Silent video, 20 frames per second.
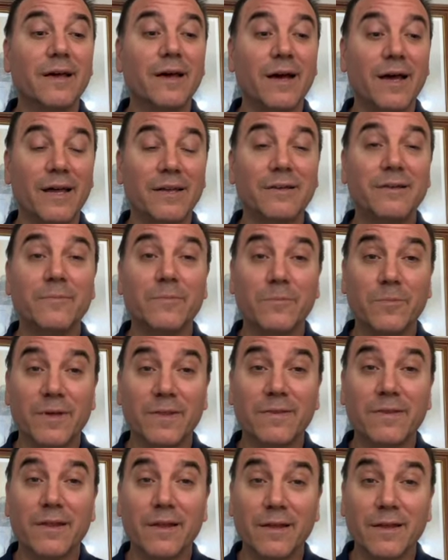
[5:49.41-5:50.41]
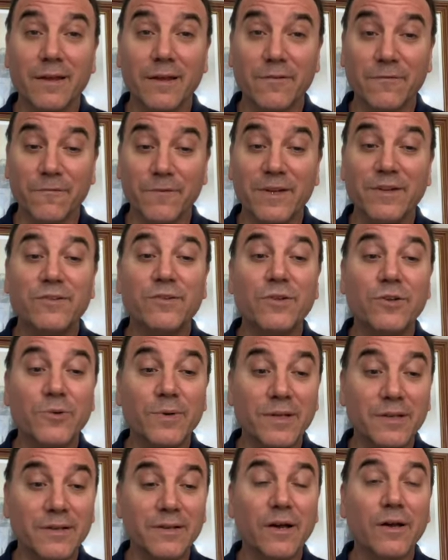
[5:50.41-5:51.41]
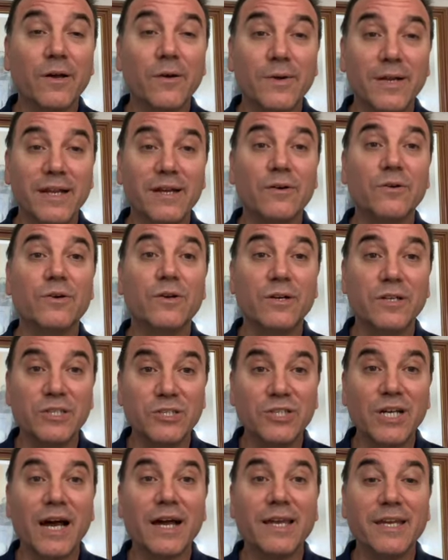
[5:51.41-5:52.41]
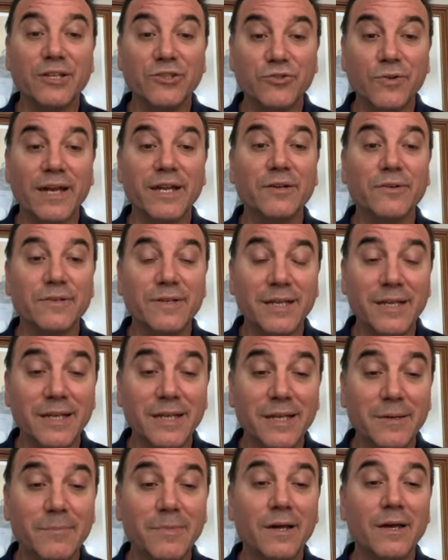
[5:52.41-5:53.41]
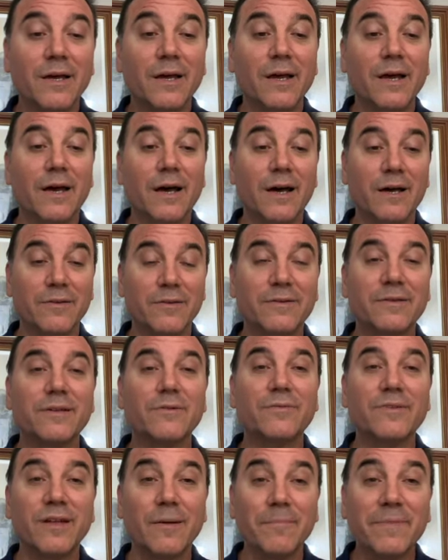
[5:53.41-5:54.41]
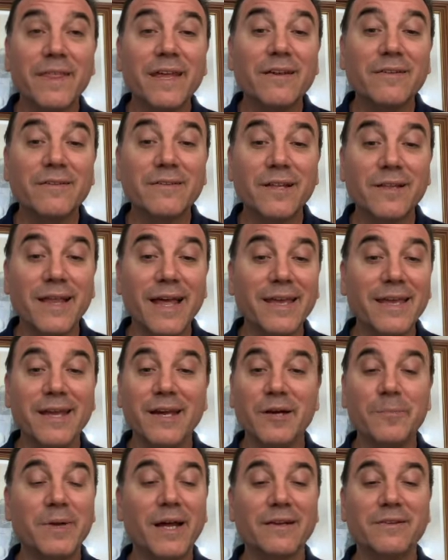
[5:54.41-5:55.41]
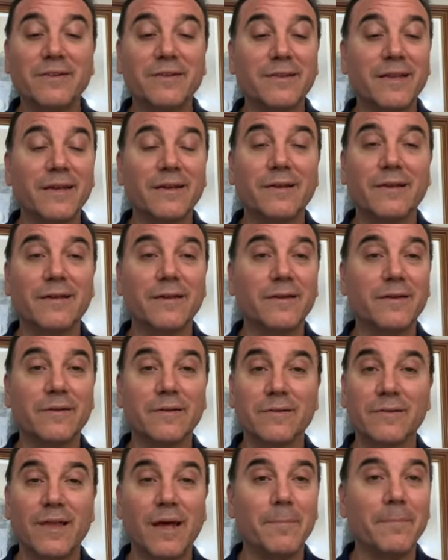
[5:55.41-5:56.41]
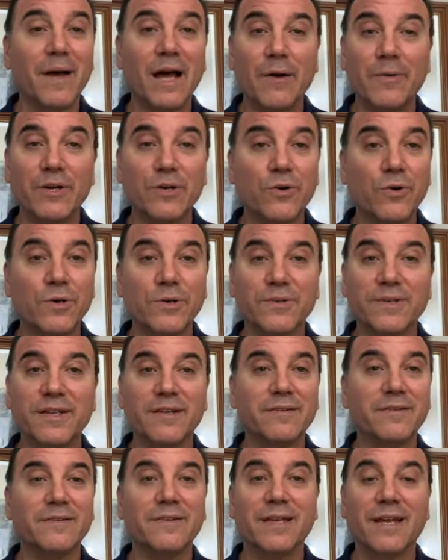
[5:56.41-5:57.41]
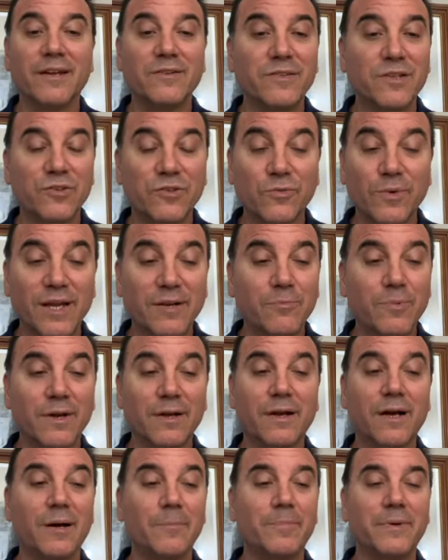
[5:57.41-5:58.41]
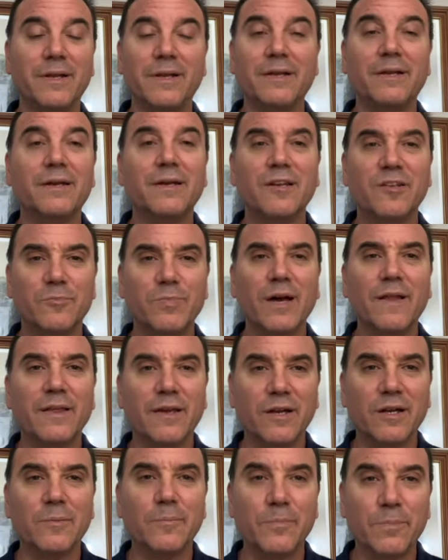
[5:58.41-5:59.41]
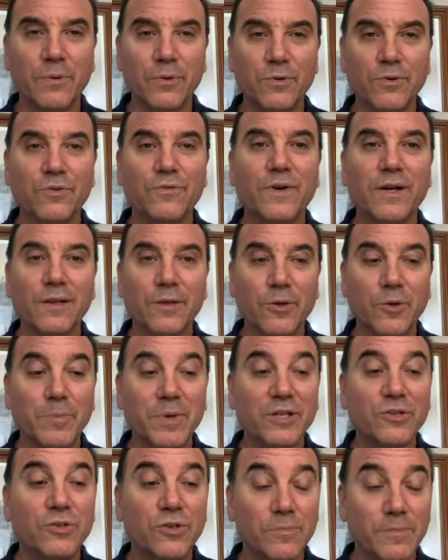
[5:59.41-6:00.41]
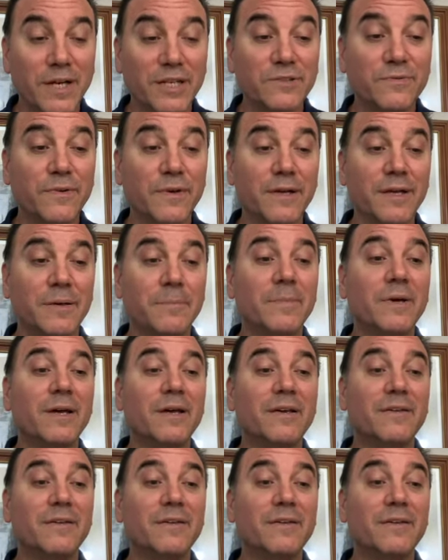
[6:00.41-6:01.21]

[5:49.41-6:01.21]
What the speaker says: And with Frisou and Doug O'Neill, good jockey trainer team. So there's some things to like here, but I just think that mile and a quarter distance against his grade one company, probably going to prove a little bit too much for him.